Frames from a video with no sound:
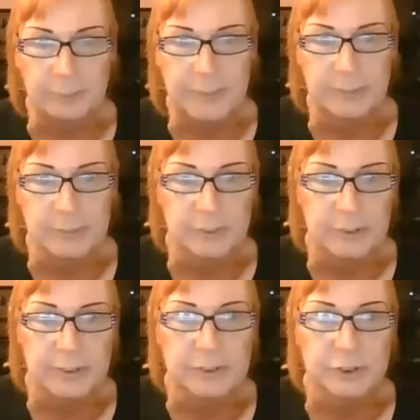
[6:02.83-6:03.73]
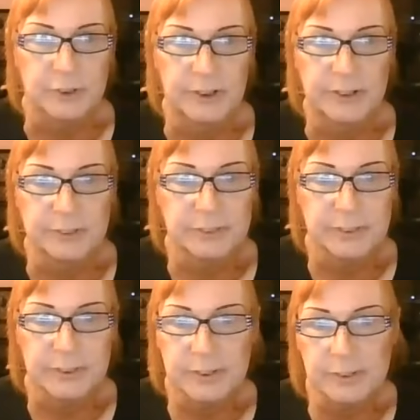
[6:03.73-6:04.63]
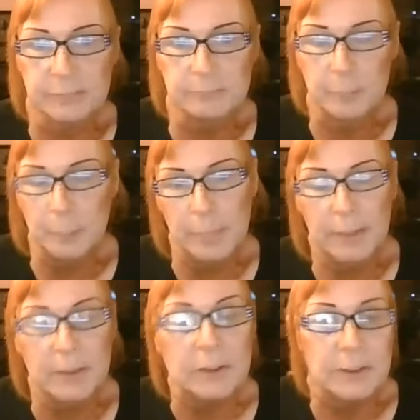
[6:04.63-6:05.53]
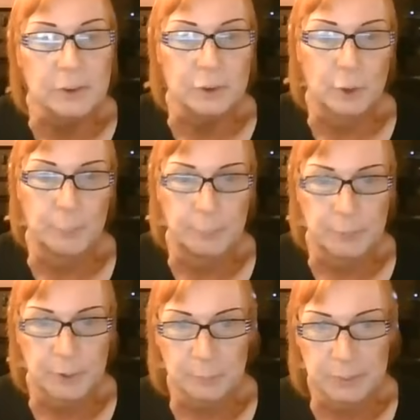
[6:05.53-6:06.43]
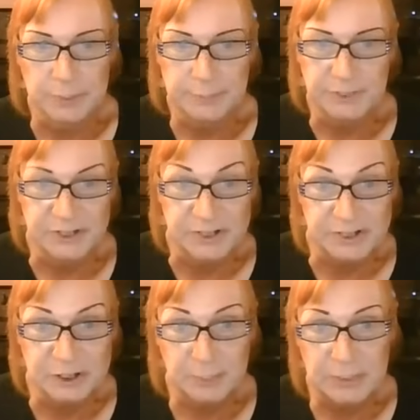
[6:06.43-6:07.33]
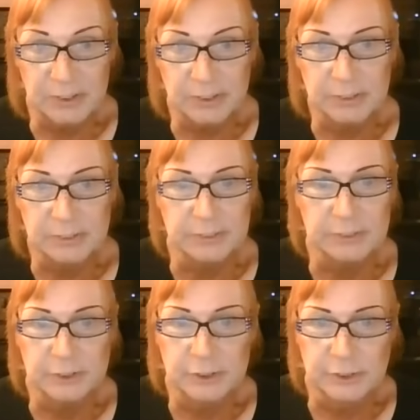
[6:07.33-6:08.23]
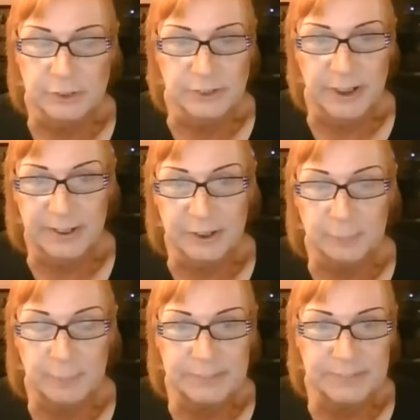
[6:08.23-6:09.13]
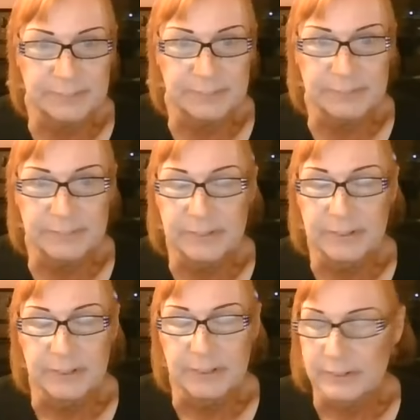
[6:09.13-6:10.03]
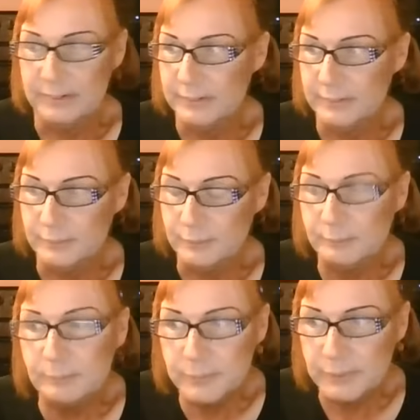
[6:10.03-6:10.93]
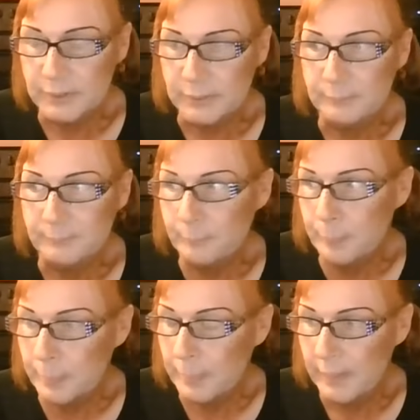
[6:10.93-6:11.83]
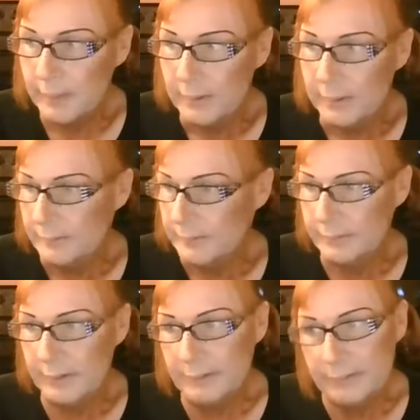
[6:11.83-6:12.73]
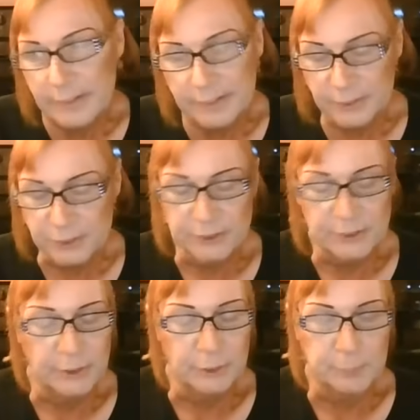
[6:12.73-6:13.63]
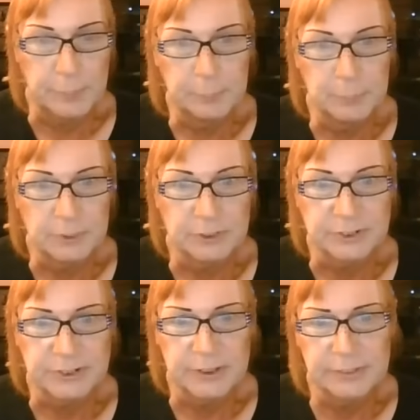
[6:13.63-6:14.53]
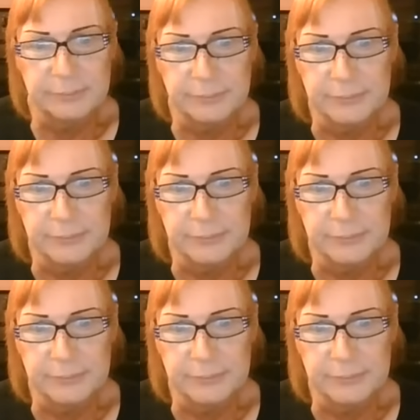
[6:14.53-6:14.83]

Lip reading: out as trans. Some people don't believe the science behind it, the genetics behind it. Uh, you know, they listen to other people instead of